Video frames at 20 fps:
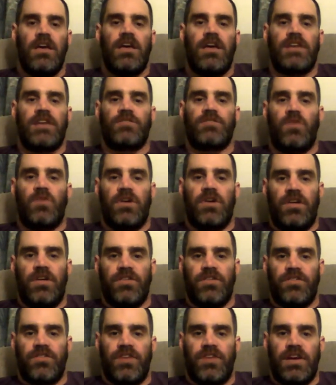That's one of the
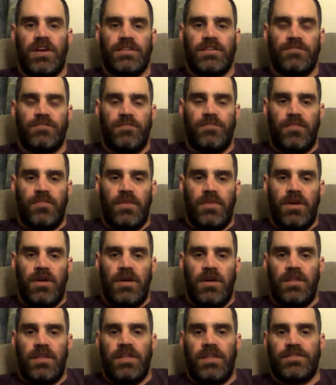other things, and
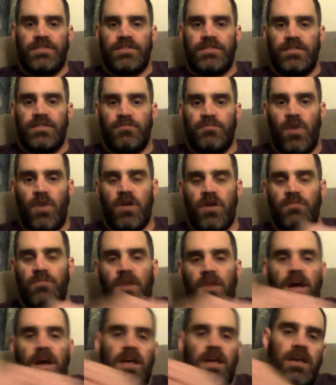that's part of
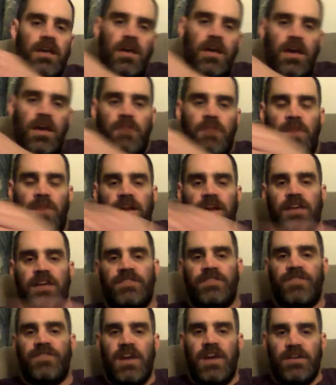my
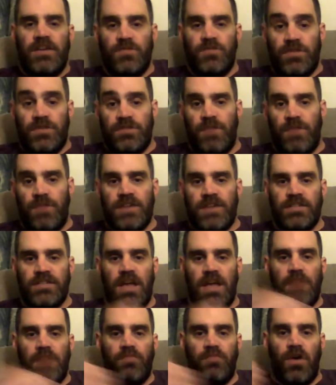next phase, which is my
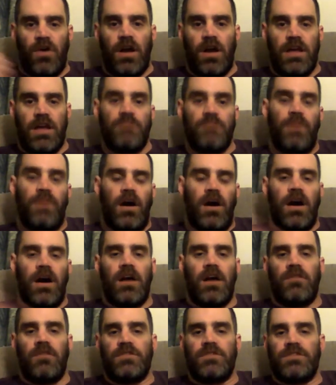Slaprock
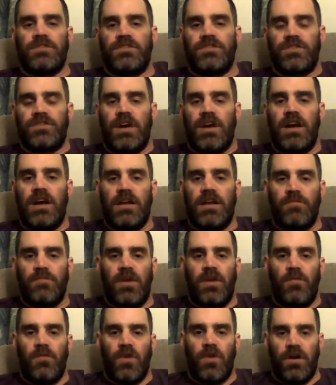empire, which is trading,
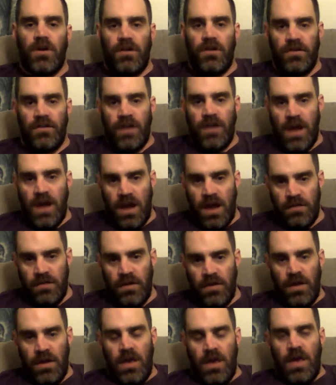but I'm working on that.
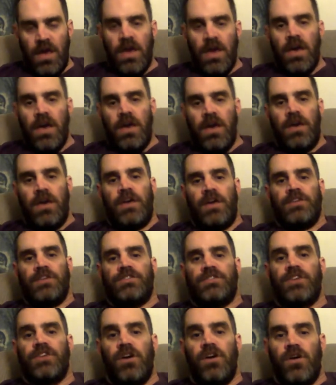
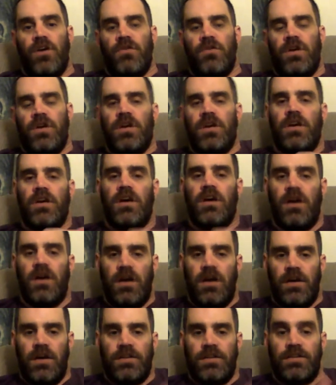So
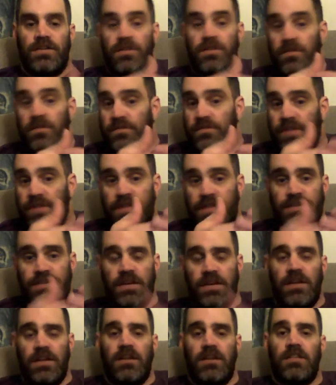and that's
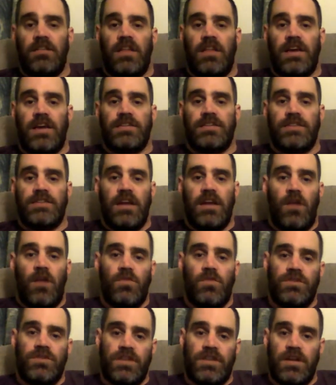it. Like I said, I
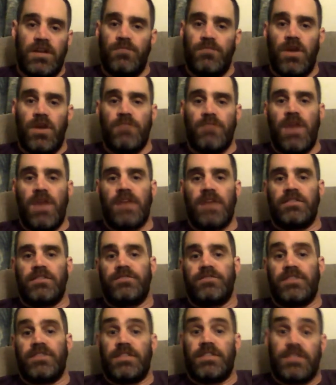wish anybody
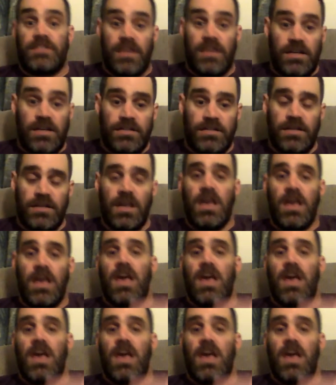massive success,